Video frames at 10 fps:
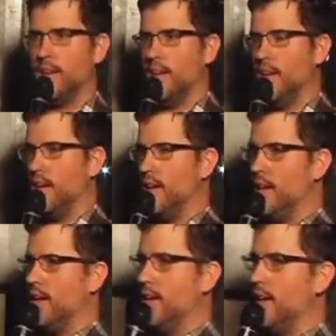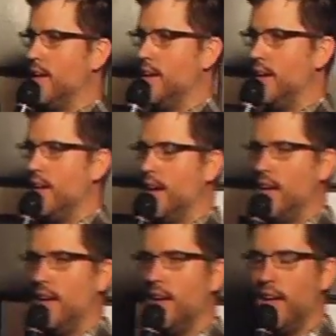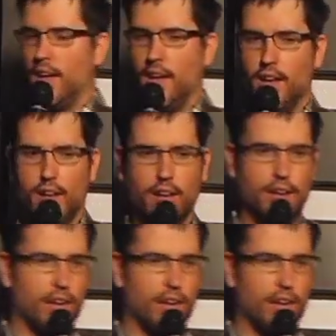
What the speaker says: Nothing is said.